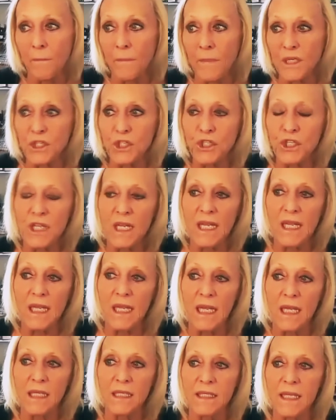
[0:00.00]
But
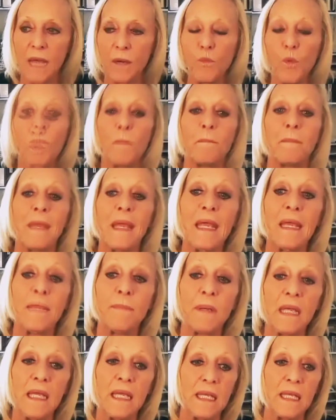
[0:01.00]
she said, well,
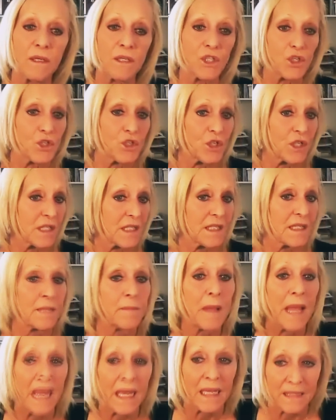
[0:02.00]
maybe he's just the
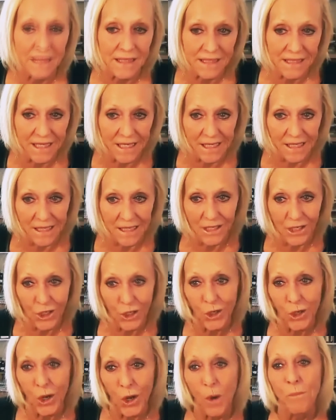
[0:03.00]
bad seed.
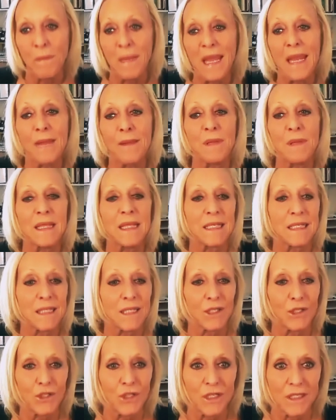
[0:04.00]
You know, maybe
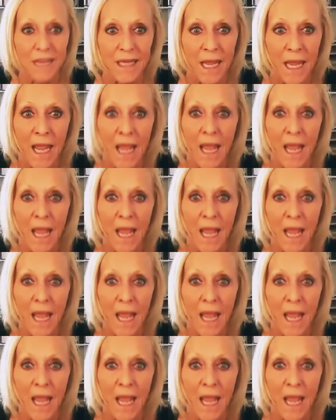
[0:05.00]
this is just